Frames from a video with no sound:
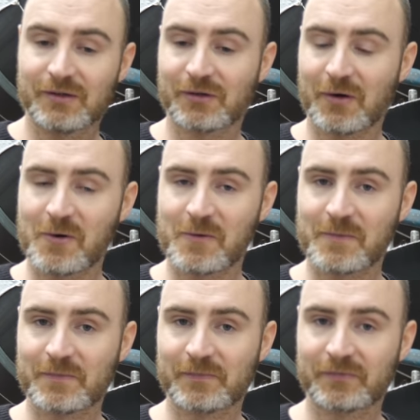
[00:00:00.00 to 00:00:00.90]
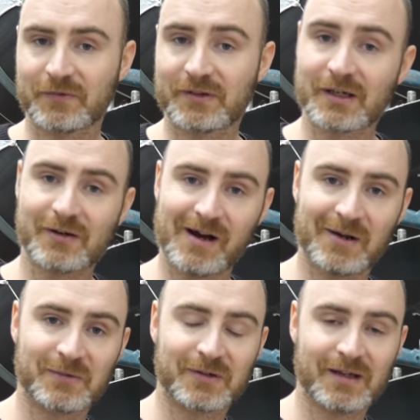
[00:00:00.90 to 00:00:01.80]
So stick
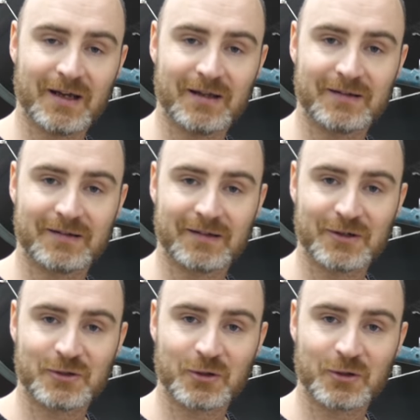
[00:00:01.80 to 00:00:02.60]
around and uh,